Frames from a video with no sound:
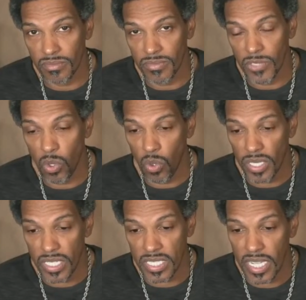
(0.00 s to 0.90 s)
Behold,
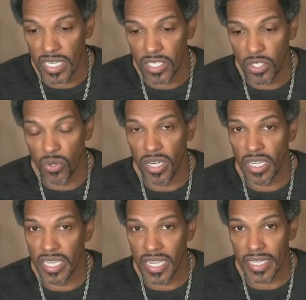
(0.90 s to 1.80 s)
I stand at the door and
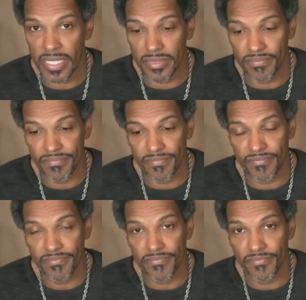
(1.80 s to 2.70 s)
knock.
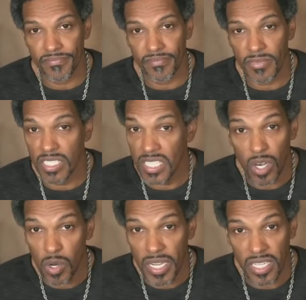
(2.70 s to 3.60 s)
He's not
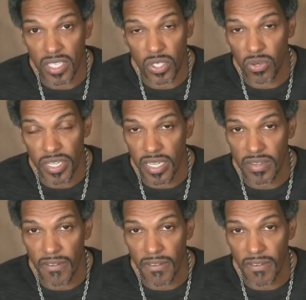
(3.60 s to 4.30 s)
going to kick the door in,